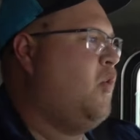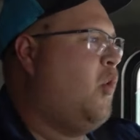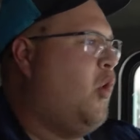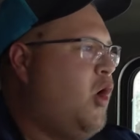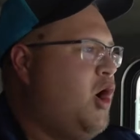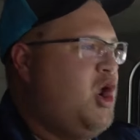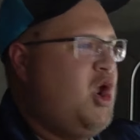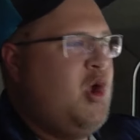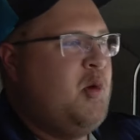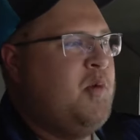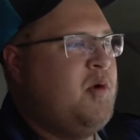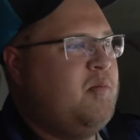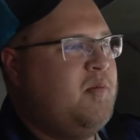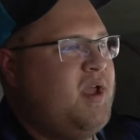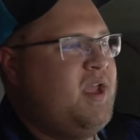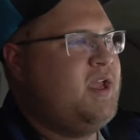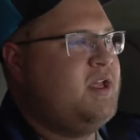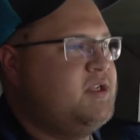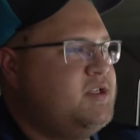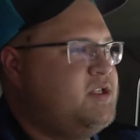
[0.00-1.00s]
we're human
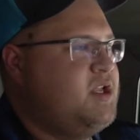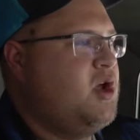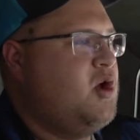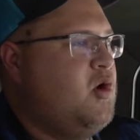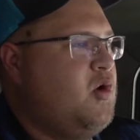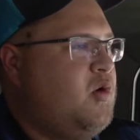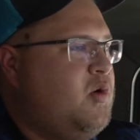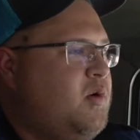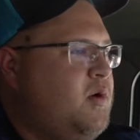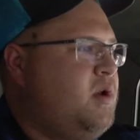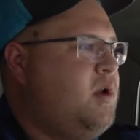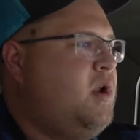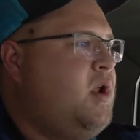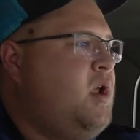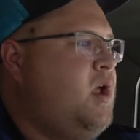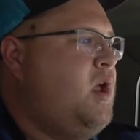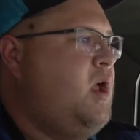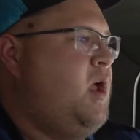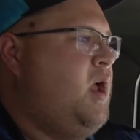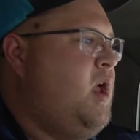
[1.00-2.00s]
beings too,
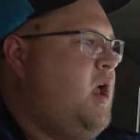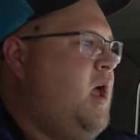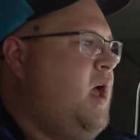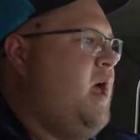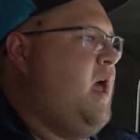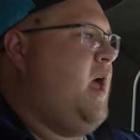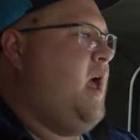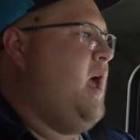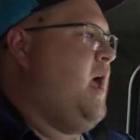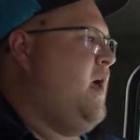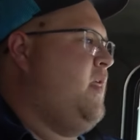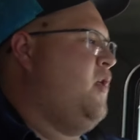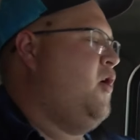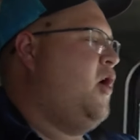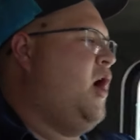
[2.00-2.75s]
and